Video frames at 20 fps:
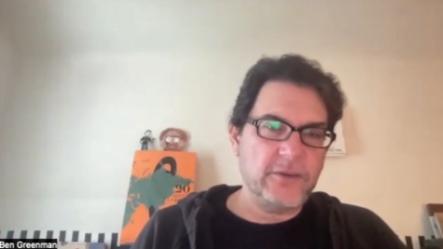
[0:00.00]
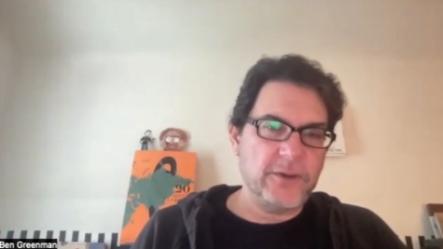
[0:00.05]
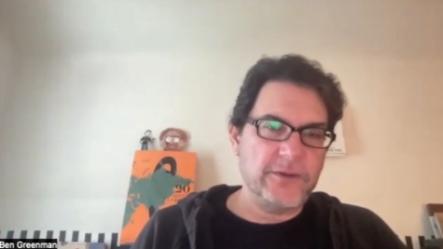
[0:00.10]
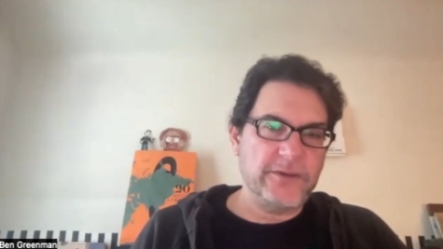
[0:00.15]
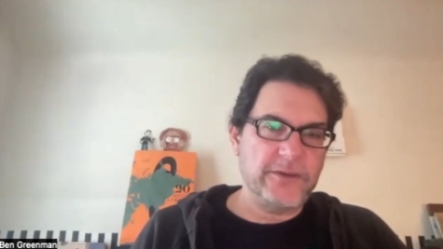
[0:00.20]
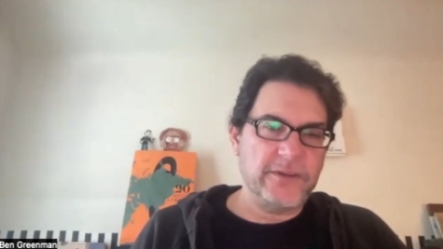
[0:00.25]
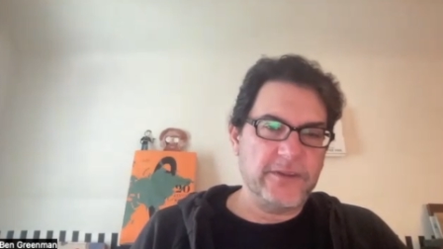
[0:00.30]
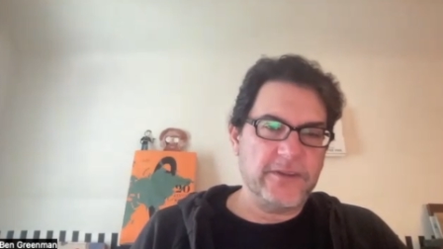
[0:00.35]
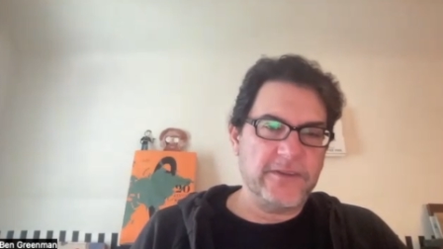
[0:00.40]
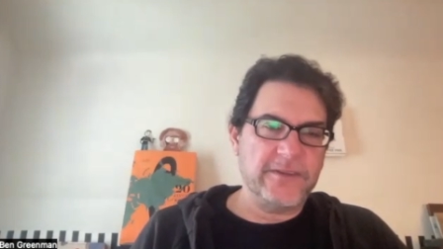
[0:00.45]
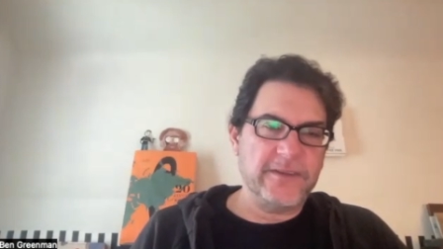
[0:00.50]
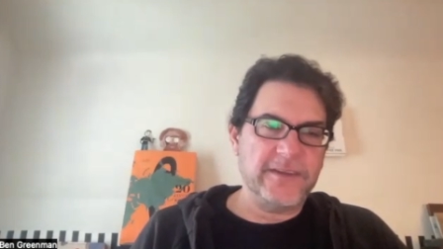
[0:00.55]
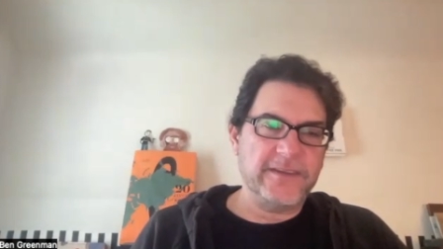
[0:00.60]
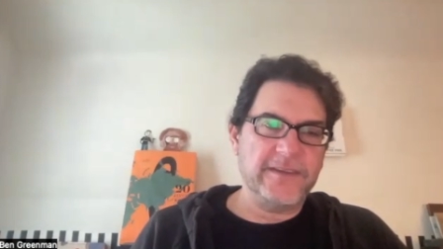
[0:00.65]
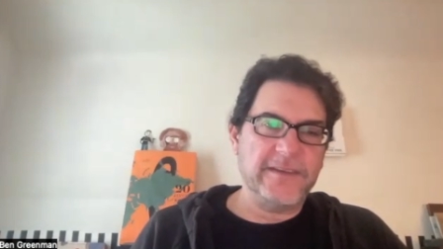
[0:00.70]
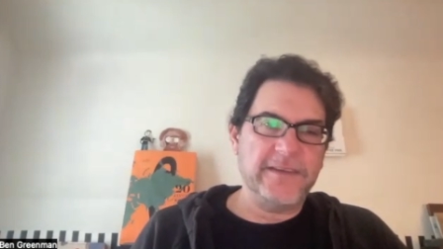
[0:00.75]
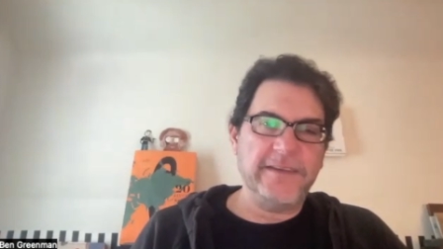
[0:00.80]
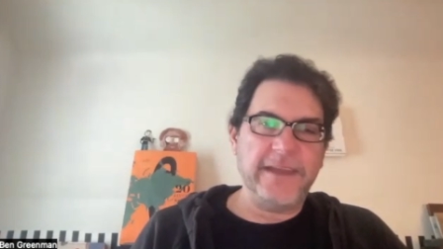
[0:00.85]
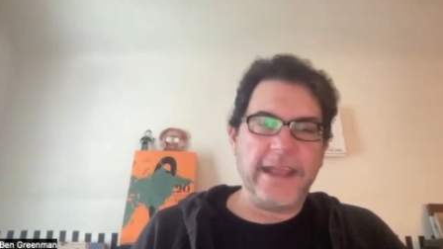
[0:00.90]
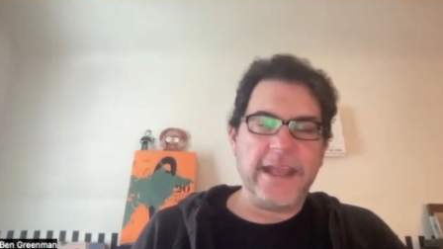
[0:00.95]
or is it the
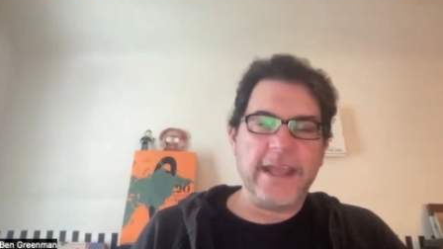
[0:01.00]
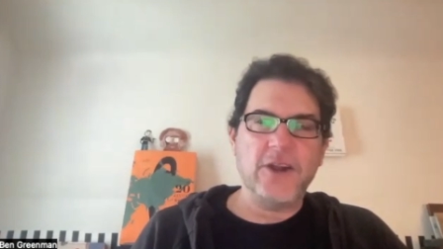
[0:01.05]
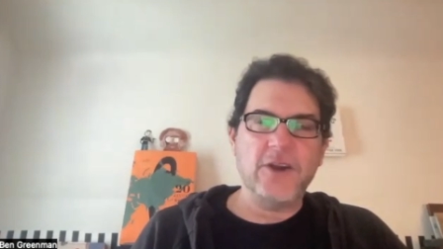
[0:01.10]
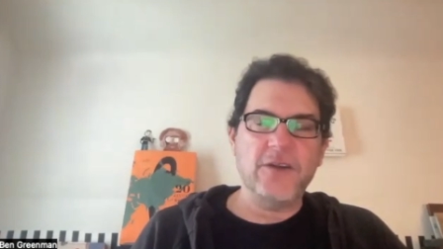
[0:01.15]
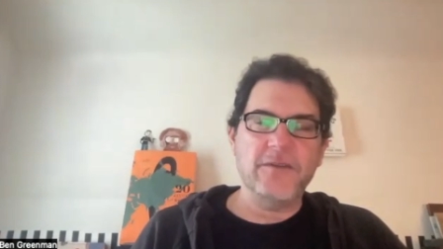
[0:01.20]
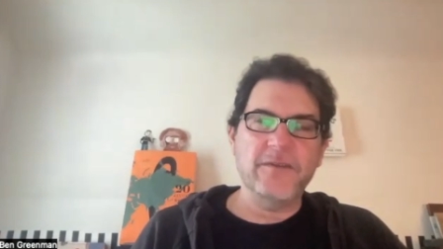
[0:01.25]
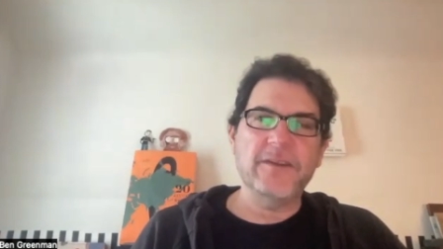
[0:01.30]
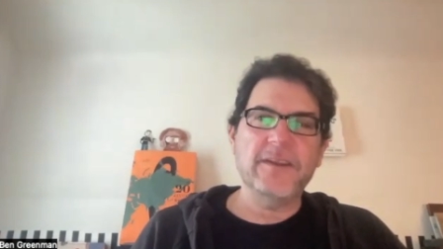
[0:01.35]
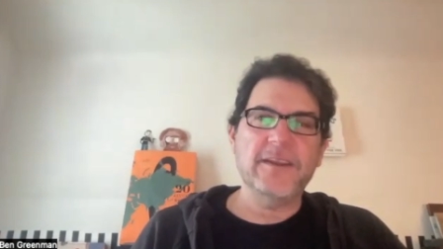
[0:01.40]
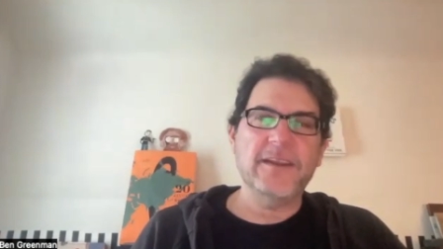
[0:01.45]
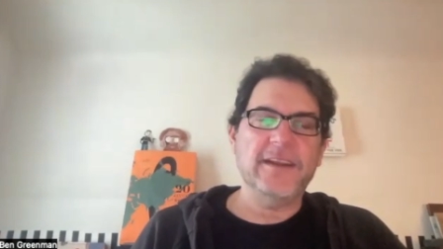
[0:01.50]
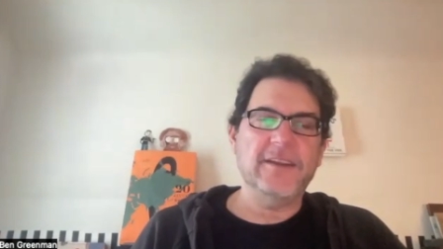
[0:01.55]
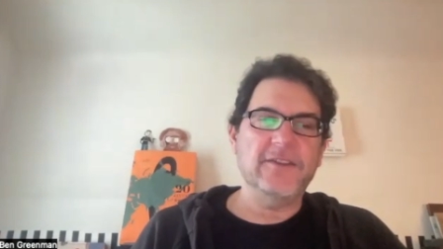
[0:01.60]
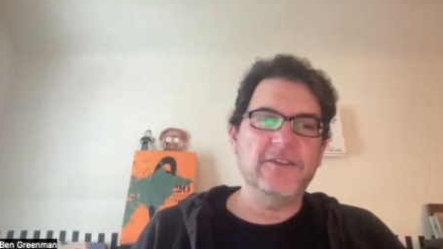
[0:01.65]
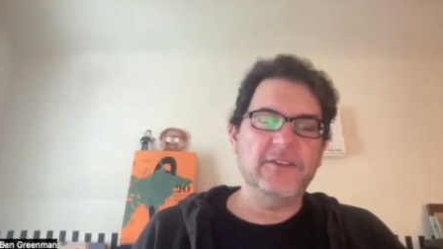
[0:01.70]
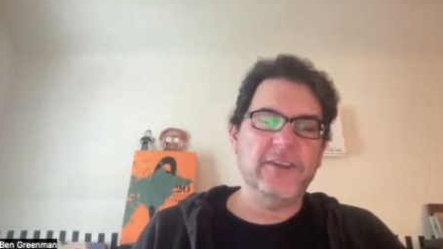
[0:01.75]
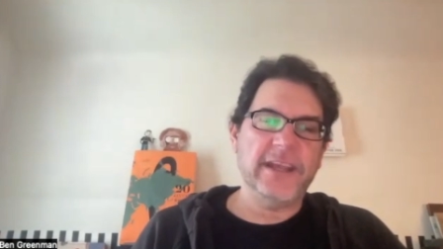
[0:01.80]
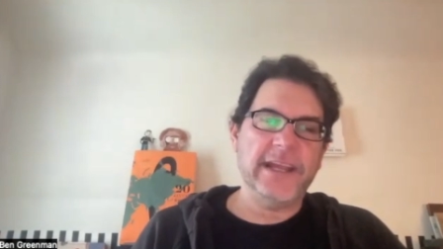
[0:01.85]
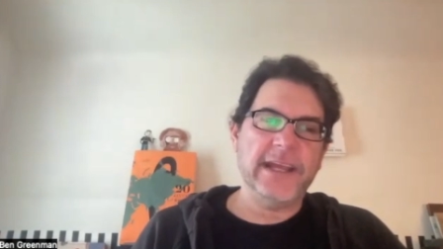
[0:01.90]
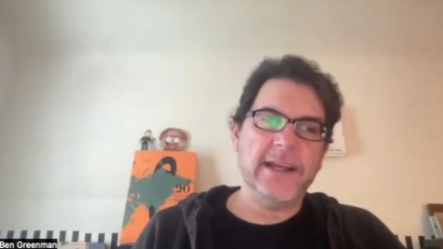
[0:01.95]
sixties hangover that he's
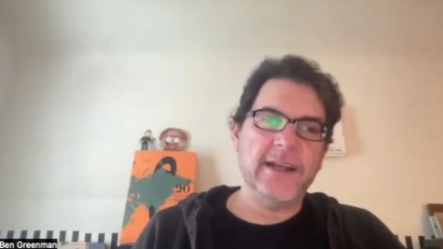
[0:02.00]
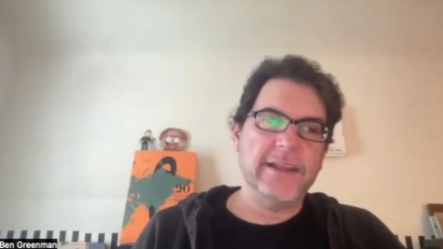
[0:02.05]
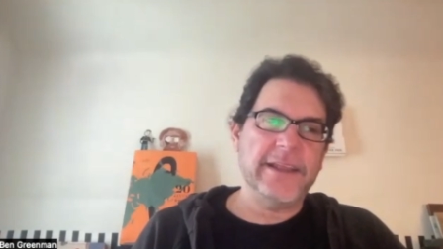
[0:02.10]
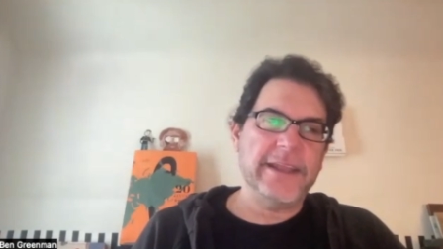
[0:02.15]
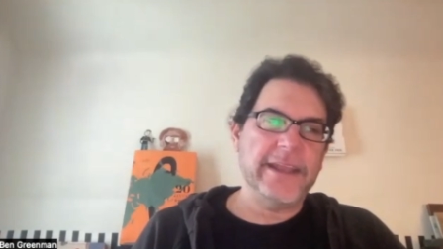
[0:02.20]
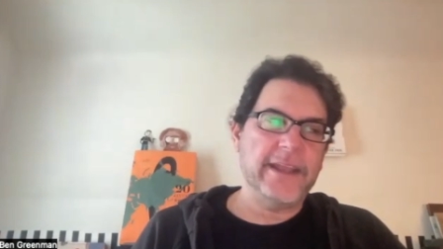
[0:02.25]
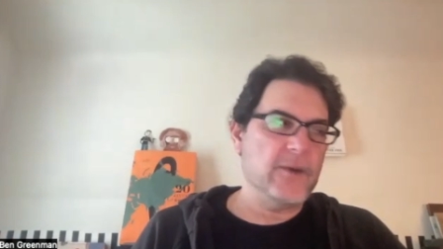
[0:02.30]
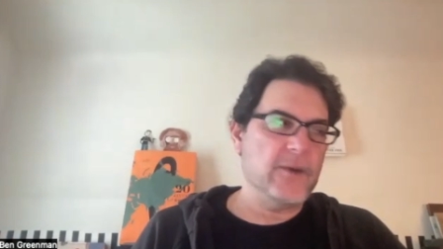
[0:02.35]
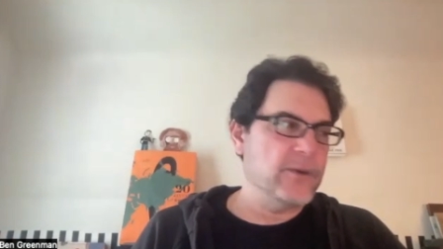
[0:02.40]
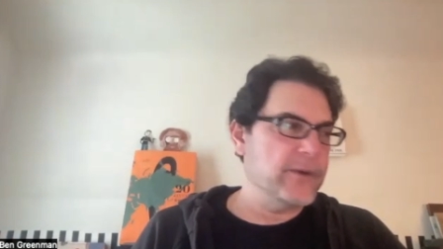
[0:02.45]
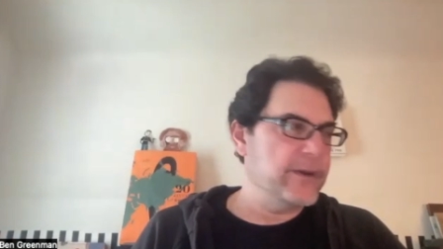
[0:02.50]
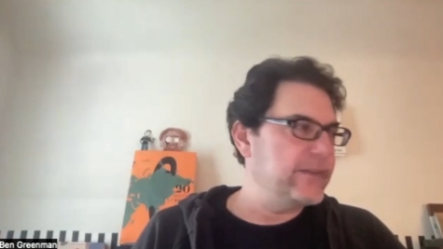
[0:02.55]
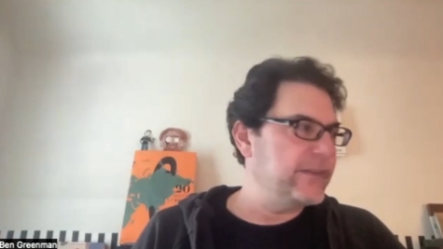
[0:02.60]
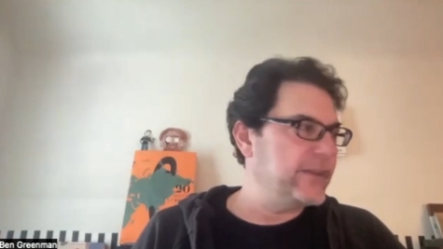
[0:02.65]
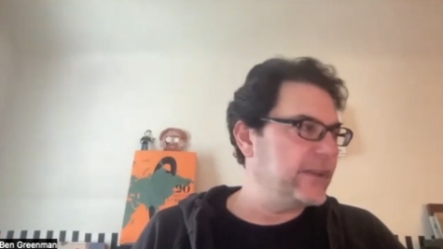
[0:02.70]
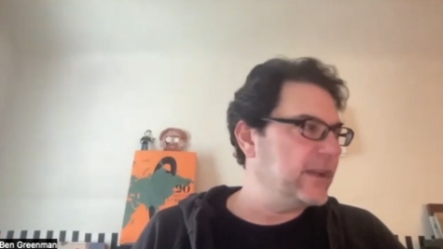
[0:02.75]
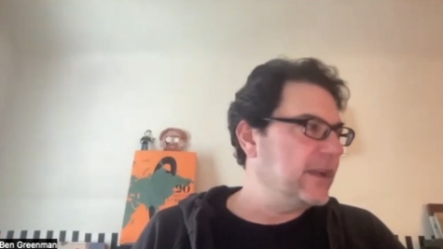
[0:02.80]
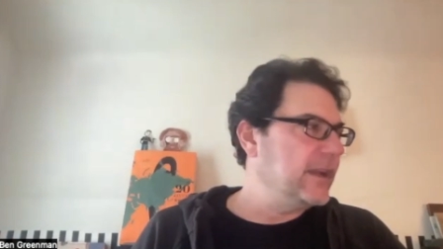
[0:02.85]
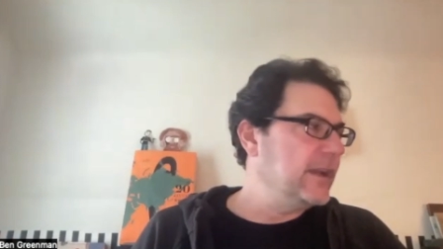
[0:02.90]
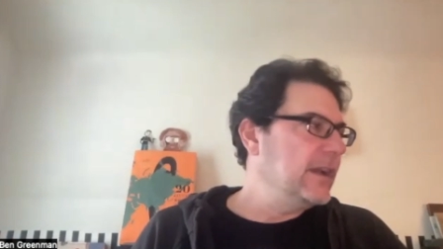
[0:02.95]
channeling, or is
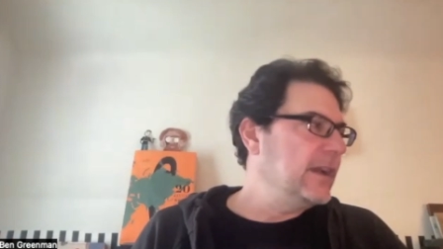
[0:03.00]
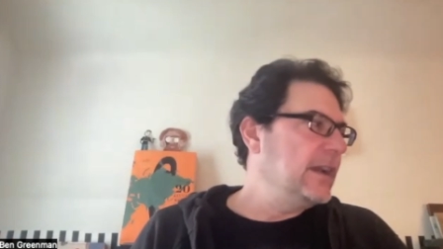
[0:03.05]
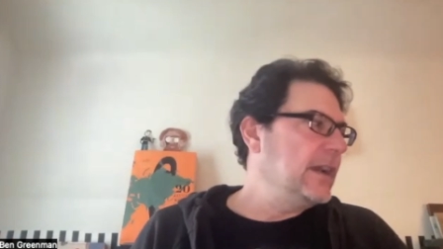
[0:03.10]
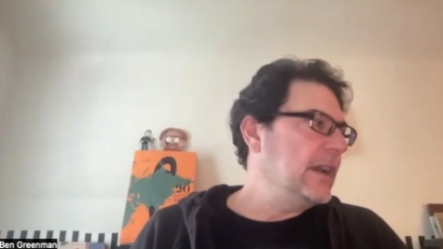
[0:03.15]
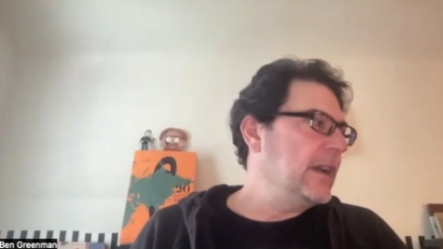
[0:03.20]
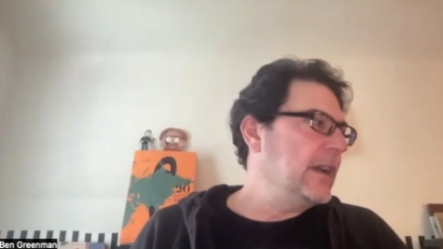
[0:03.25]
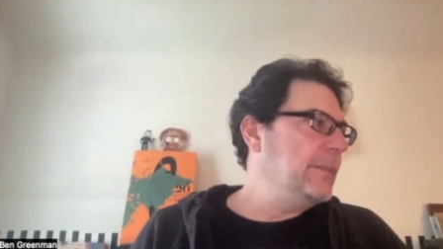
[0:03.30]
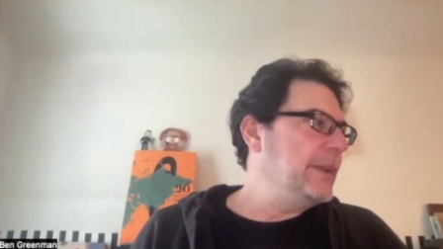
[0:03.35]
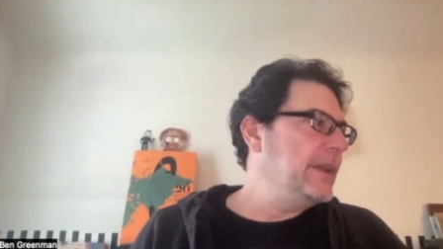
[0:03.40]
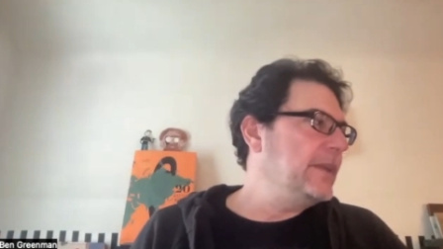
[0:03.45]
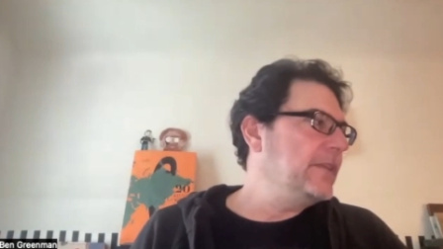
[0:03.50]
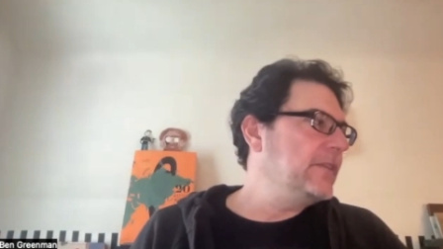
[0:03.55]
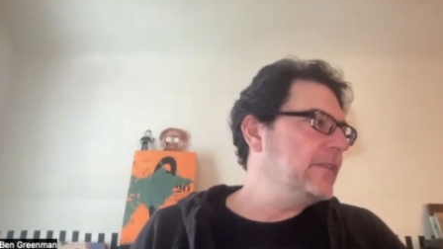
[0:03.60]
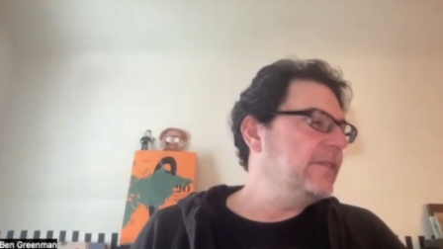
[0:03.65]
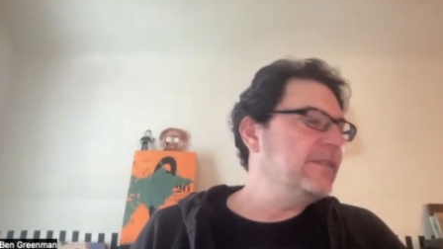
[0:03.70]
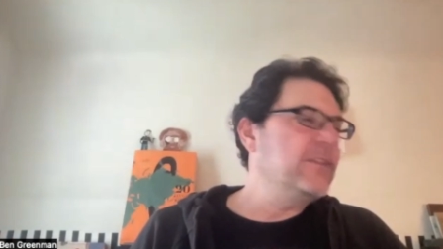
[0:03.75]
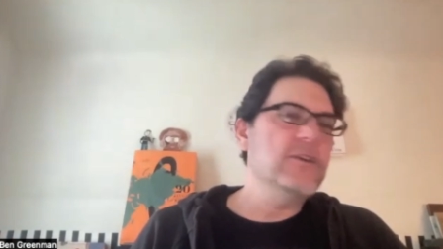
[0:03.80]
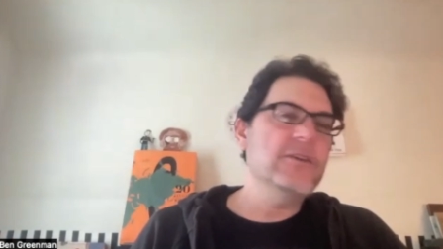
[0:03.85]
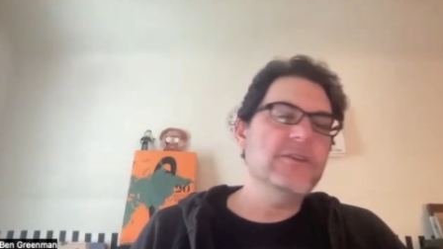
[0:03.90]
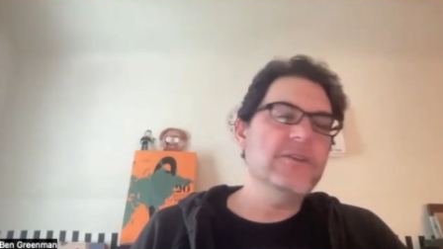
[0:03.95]
it a mix
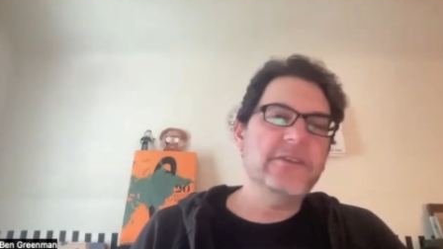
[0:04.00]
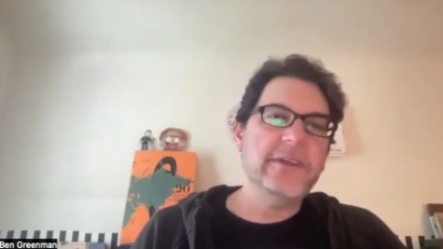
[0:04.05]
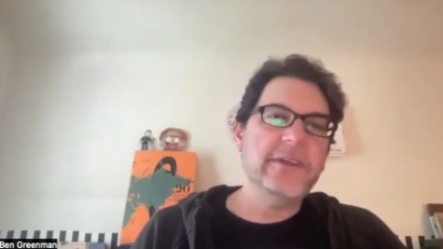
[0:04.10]
of those